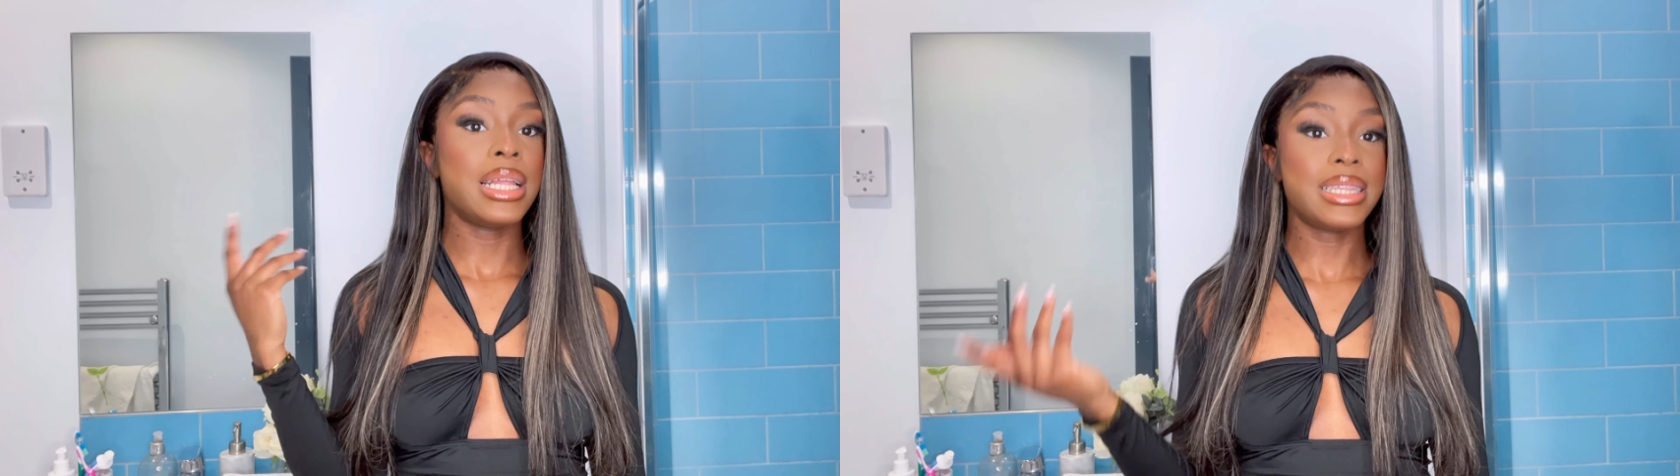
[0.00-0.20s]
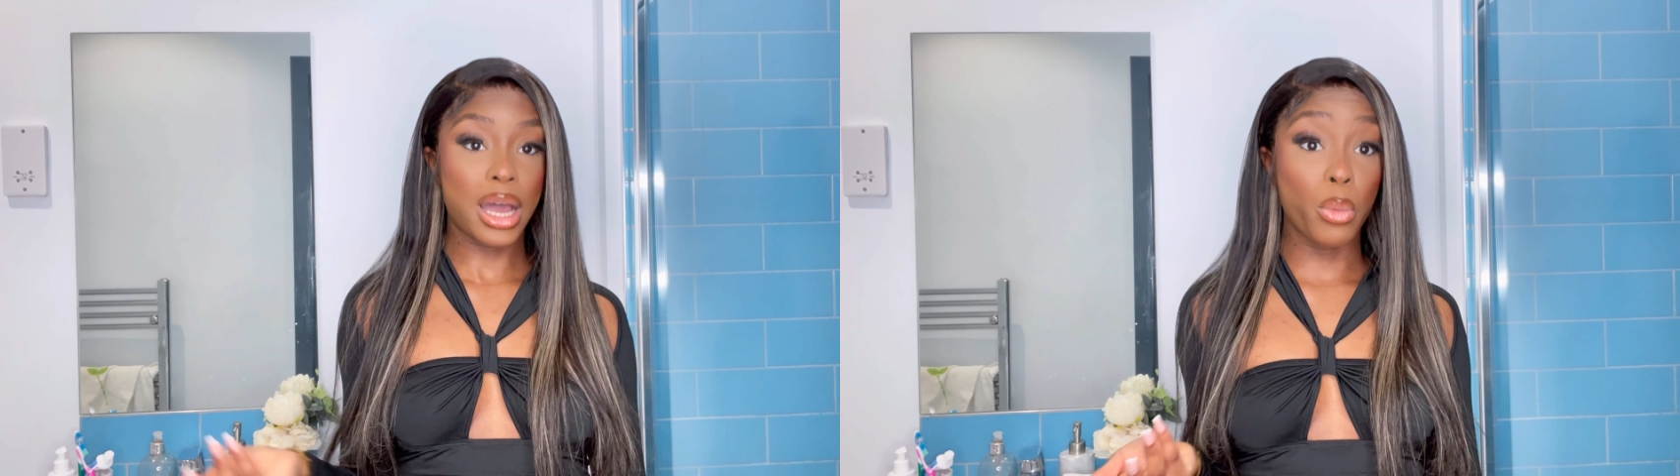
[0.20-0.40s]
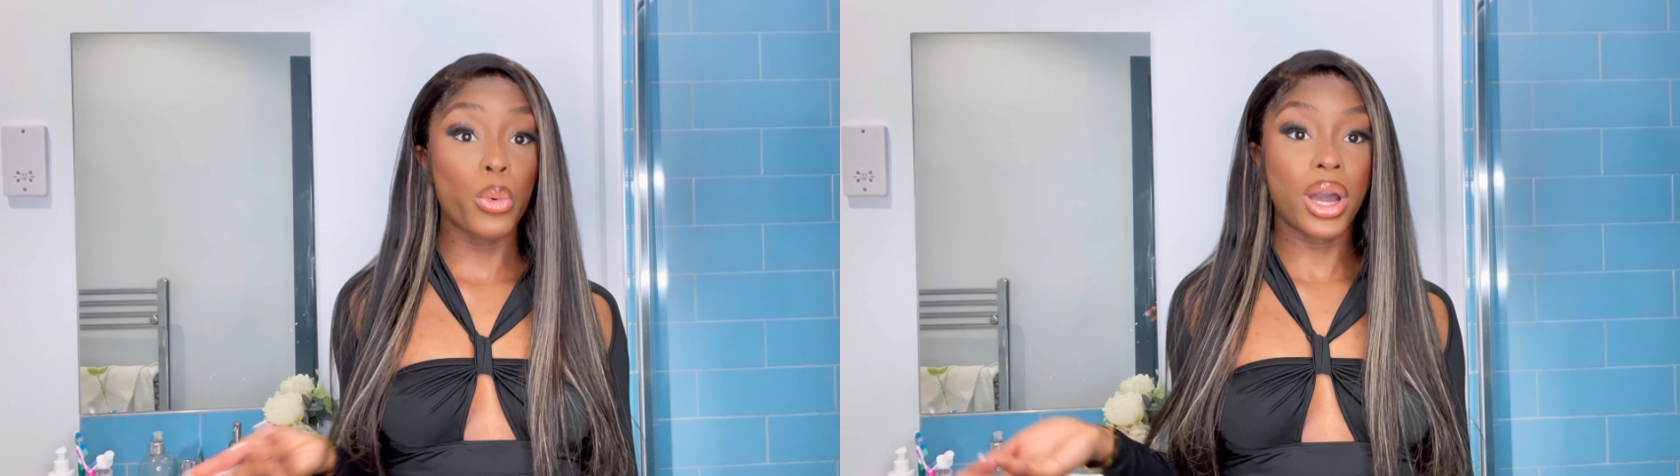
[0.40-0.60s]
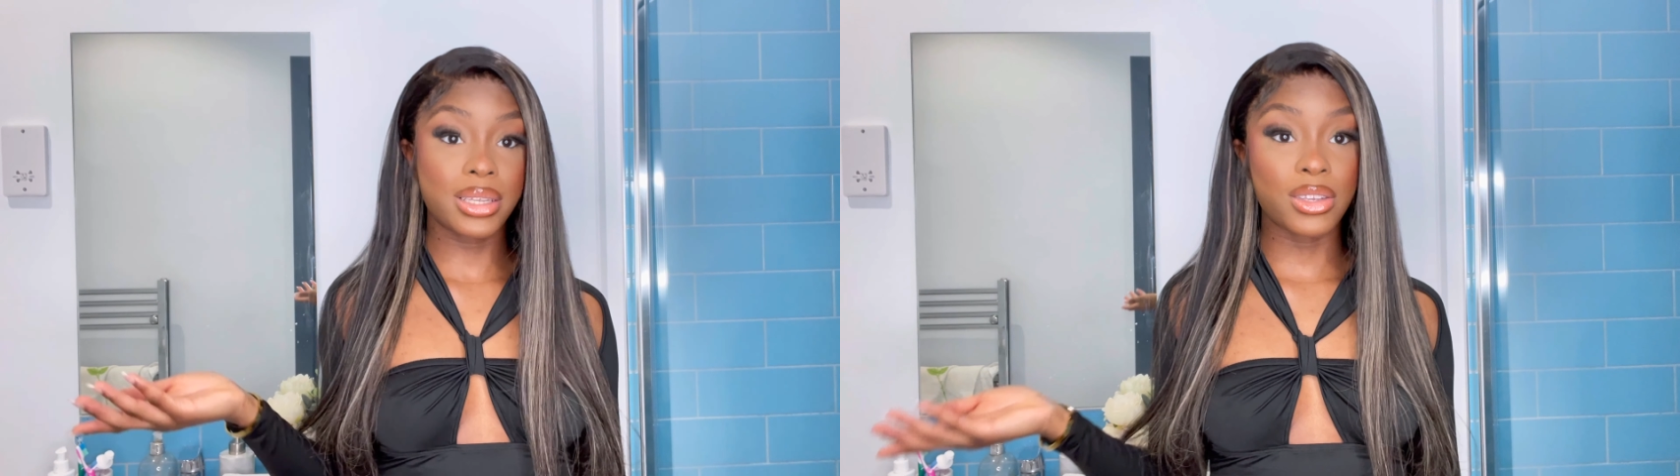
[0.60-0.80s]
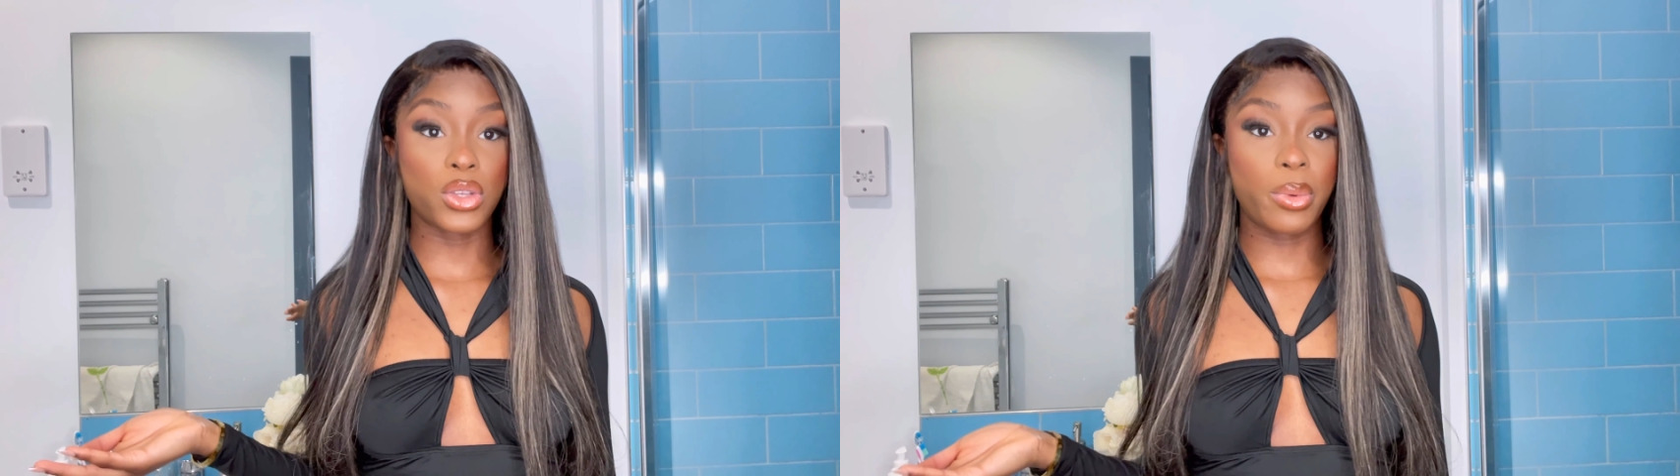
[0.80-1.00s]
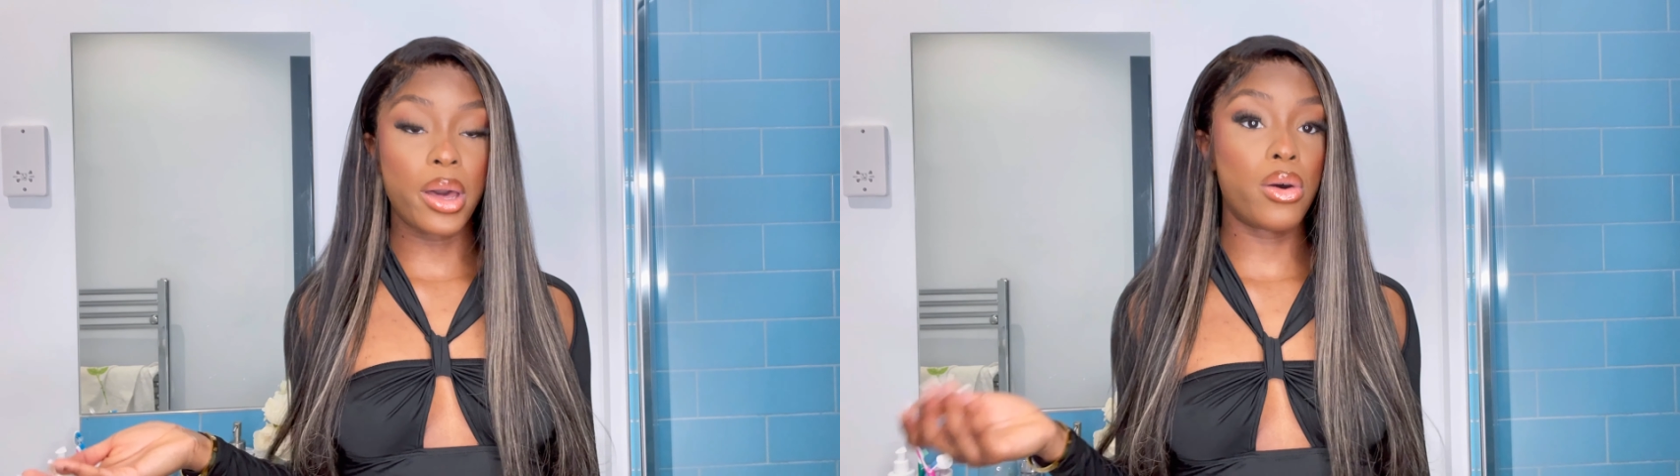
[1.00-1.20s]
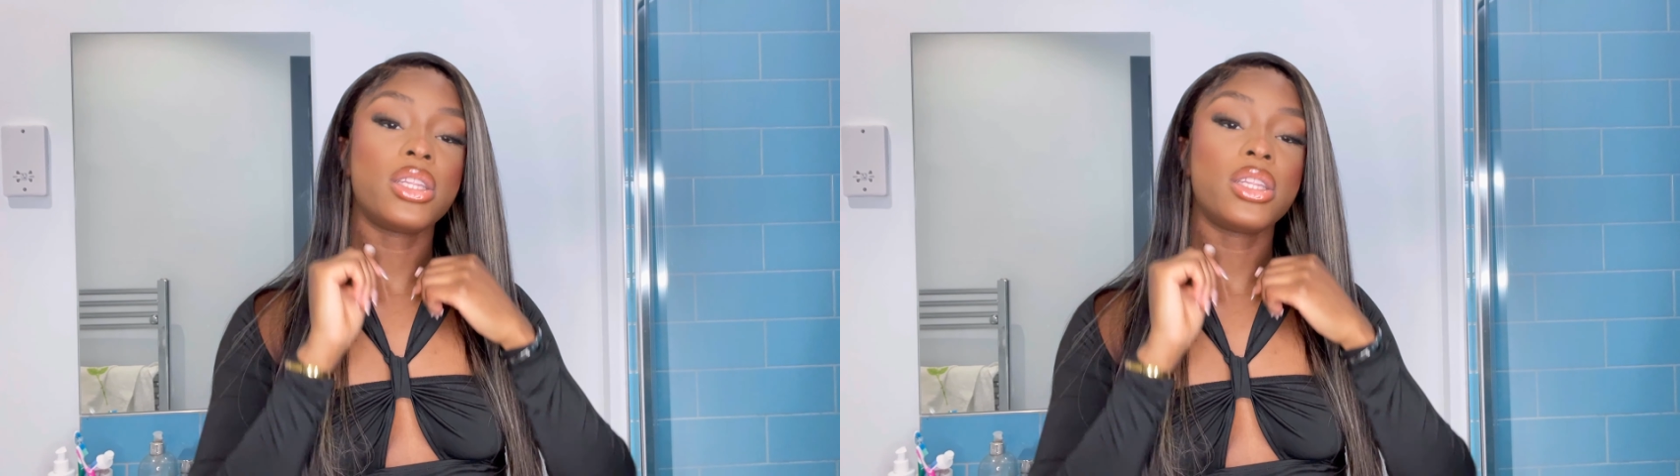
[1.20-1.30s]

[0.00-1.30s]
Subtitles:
that works as well.